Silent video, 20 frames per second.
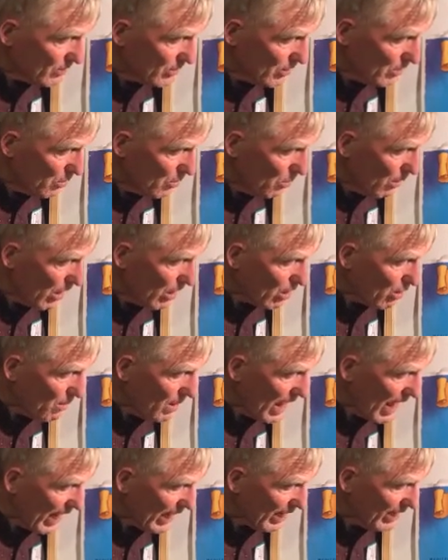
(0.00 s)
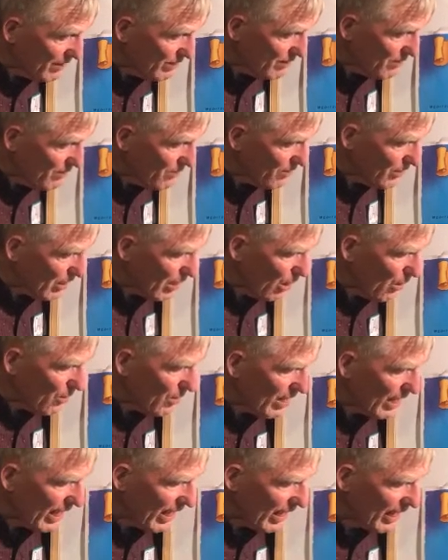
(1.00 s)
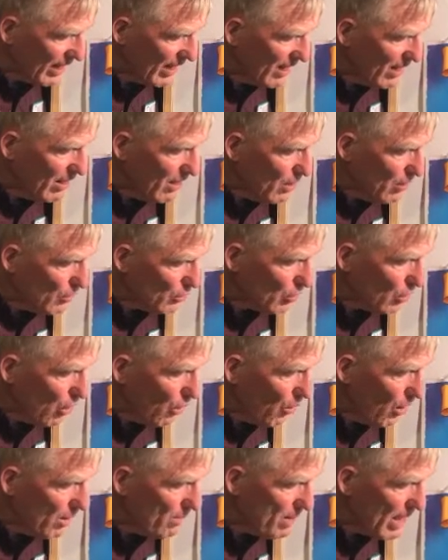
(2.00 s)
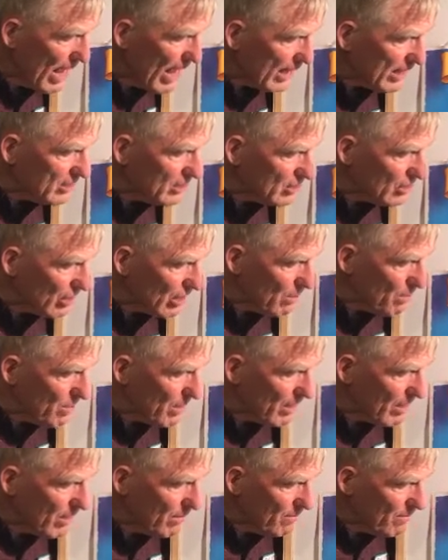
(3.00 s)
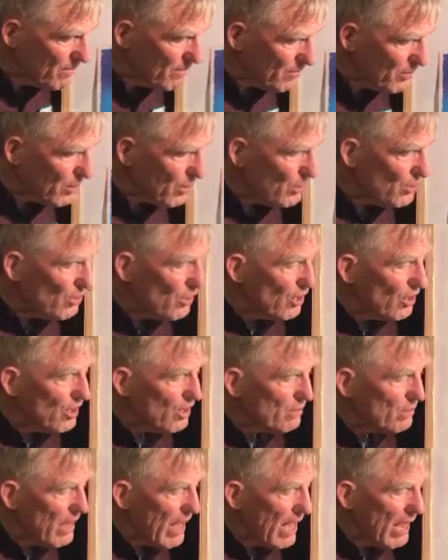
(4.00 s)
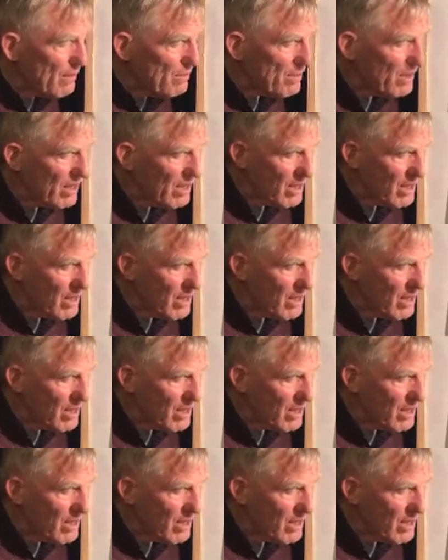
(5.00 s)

You want to go back? Okay, go on back and sleepy. Good nap.